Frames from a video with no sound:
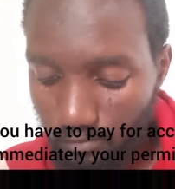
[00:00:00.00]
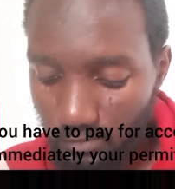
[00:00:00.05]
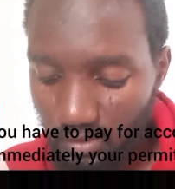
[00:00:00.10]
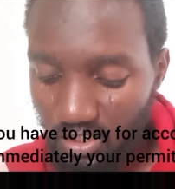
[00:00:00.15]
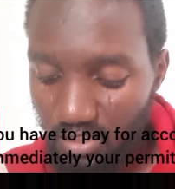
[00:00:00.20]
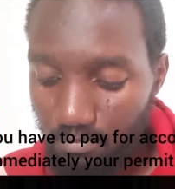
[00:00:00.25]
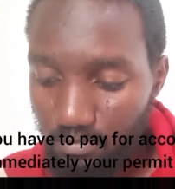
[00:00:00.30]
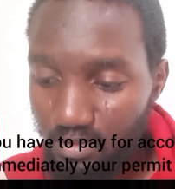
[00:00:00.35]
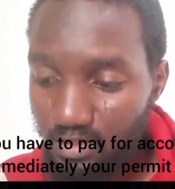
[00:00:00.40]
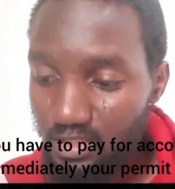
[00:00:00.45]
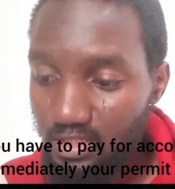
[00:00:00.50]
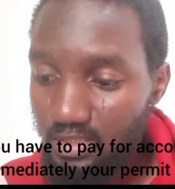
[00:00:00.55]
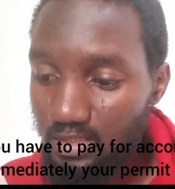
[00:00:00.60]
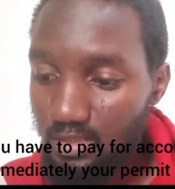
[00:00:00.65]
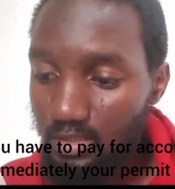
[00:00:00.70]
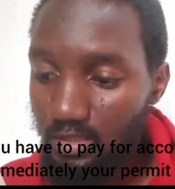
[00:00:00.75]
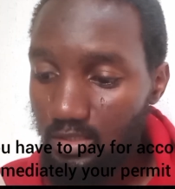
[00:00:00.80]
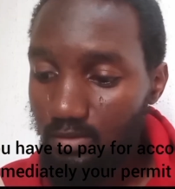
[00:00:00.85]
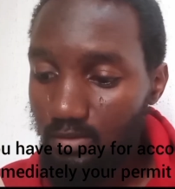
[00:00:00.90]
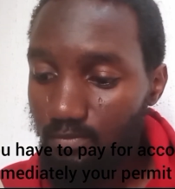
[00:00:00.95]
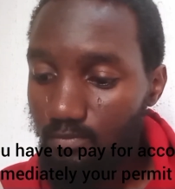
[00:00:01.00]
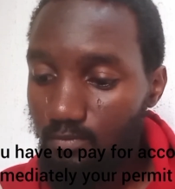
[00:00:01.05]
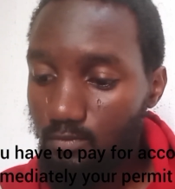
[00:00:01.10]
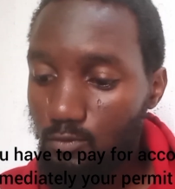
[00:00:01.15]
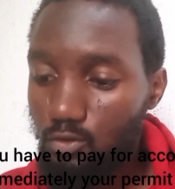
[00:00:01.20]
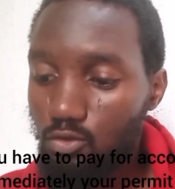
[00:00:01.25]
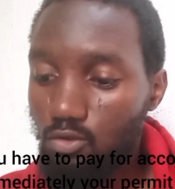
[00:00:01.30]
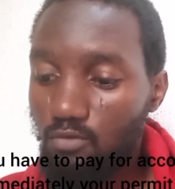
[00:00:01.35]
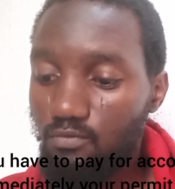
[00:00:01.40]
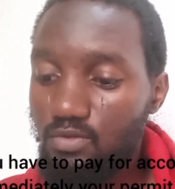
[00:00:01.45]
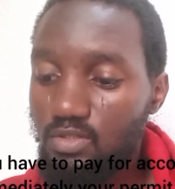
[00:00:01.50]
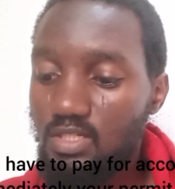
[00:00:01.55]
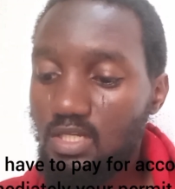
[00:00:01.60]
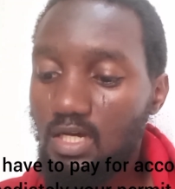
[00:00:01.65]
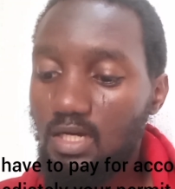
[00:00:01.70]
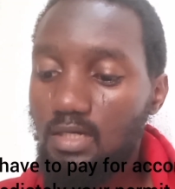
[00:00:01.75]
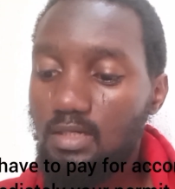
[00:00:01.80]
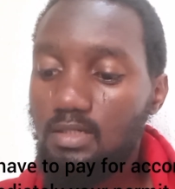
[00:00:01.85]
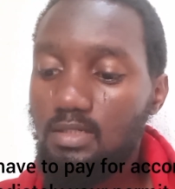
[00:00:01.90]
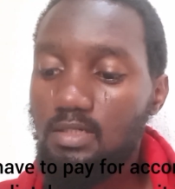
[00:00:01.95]
immediately your
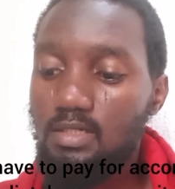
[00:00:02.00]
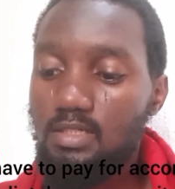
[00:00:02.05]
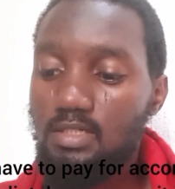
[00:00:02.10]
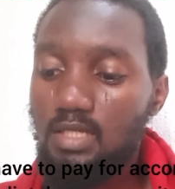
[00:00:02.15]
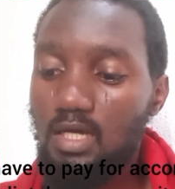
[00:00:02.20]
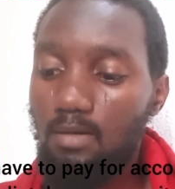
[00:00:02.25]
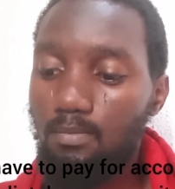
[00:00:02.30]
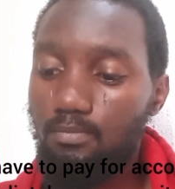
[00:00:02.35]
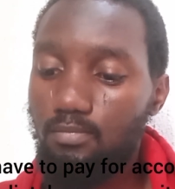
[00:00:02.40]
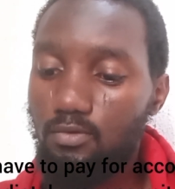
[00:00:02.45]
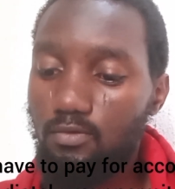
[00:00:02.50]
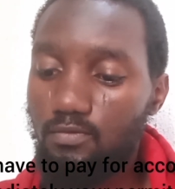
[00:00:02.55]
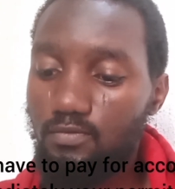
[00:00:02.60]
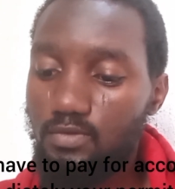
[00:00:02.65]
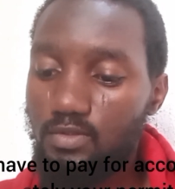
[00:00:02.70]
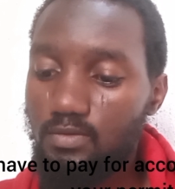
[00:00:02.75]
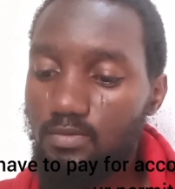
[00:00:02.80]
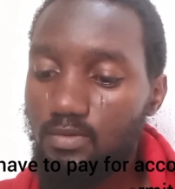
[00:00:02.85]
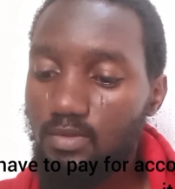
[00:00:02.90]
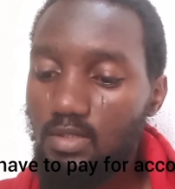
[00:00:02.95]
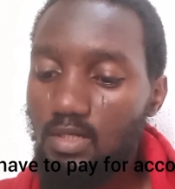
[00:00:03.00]
visa is approved.